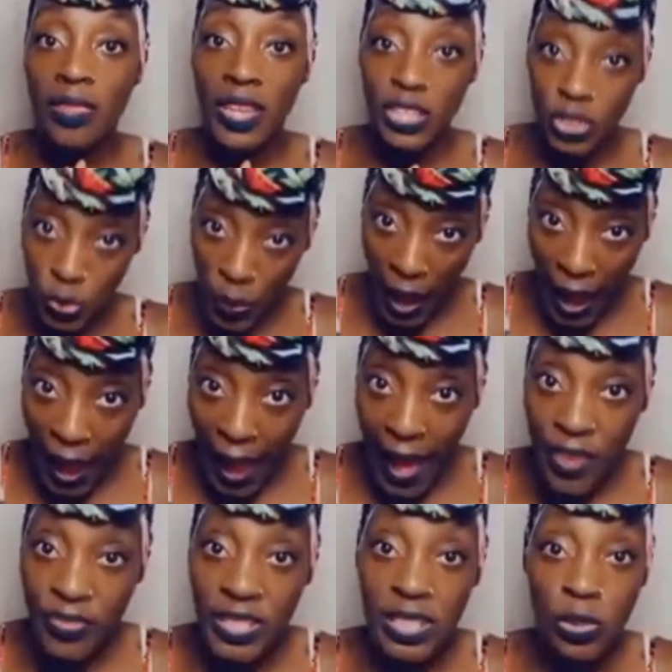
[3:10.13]
that you
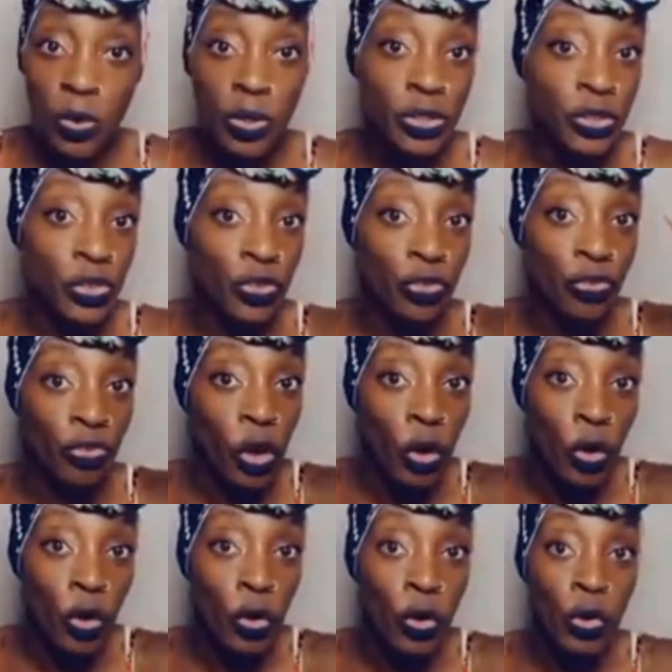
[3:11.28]
have it on your
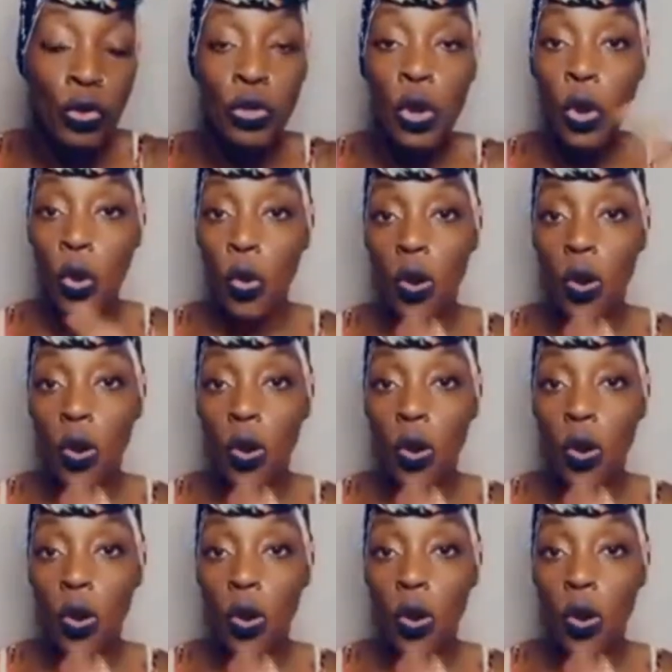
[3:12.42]
phone